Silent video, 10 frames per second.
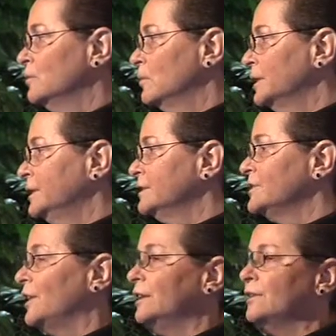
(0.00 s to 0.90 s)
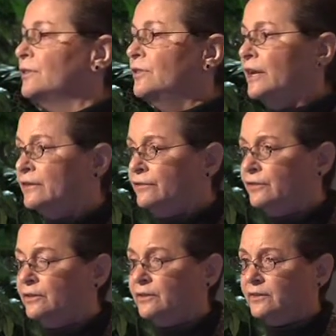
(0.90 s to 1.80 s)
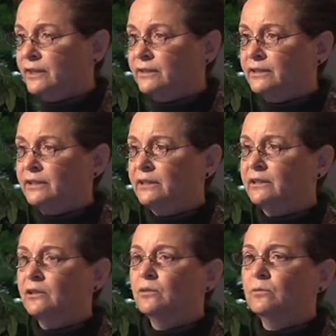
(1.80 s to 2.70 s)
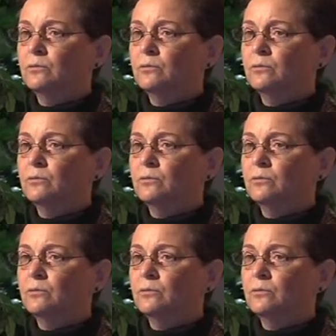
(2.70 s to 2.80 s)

what it is that they feel that they need,